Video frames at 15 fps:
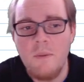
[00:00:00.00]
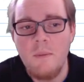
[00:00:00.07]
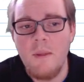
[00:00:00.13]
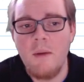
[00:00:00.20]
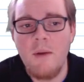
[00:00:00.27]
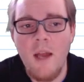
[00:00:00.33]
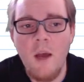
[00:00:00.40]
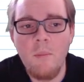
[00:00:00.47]
Maybe
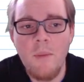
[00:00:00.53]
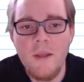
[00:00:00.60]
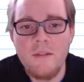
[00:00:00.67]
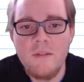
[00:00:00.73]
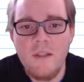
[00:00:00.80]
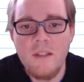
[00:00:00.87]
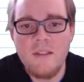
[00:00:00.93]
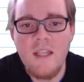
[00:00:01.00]
that would help
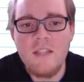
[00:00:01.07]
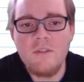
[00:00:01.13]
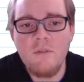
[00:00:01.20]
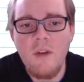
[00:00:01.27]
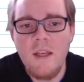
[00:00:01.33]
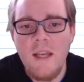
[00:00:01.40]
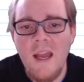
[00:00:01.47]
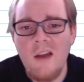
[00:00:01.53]
us. Because as of
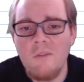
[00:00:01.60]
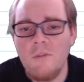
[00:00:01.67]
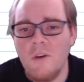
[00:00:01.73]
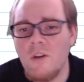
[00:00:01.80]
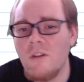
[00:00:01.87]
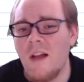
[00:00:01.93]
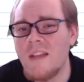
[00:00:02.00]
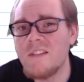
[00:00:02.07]
right now,
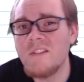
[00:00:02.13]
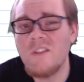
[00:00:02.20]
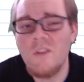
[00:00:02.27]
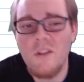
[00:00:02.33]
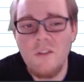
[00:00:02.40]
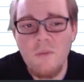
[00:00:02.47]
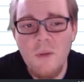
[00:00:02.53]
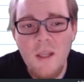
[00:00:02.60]
vertical asymptote
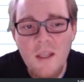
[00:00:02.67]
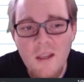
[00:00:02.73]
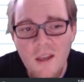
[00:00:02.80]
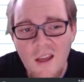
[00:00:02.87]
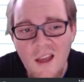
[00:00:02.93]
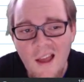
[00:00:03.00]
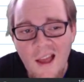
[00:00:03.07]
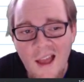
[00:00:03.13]
at 3,
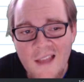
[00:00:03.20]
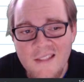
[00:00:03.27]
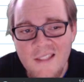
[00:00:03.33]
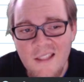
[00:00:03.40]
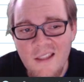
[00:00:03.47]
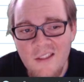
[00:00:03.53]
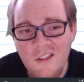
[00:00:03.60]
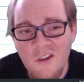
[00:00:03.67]
I
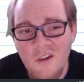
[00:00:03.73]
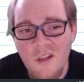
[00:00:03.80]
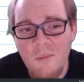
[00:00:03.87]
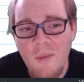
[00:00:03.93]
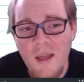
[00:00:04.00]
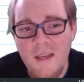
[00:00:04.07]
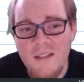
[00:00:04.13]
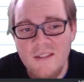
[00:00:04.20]
see that 30
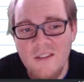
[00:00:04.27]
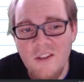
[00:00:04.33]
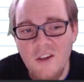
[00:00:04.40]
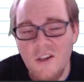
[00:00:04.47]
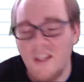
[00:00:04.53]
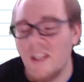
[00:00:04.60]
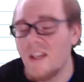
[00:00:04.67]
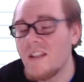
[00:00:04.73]
minus
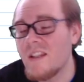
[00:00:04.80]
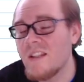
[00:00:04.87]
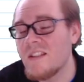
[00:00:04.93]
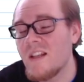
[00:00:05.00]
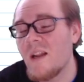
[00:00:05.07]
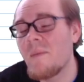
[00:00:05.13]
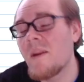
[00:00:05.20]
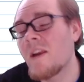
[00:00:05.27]
30 in the
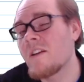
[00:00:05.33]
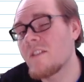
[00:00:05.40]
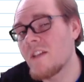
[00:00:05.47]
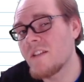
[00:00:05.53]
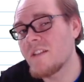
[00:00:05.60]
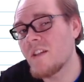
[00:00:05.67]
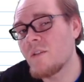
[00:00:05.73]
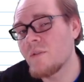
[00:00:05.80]
denominator
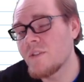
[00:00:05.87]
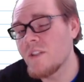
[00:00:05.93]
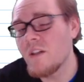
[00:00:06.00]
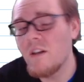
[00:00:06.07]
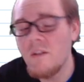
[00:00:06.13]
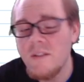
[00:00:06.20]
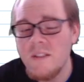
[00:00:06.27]
does equal 0.